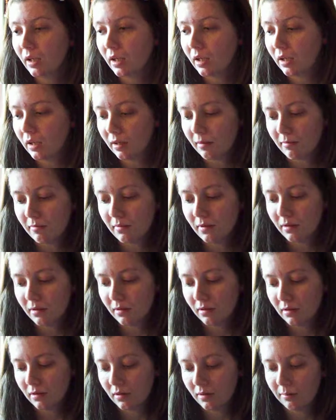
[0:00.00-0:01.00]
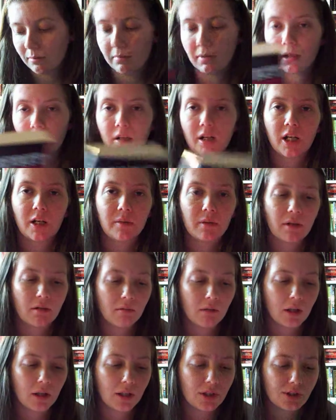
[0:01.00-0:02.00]
Um, but I know I
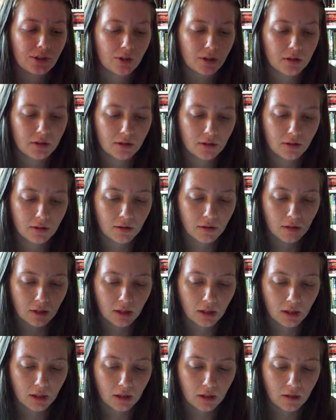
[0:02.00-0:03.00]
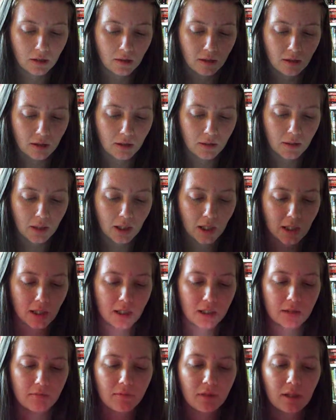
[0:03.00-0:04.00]
really should. And I
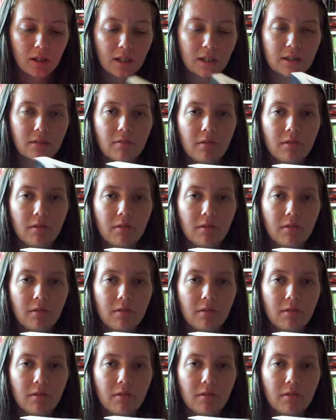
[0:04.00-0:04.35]
didn't realise the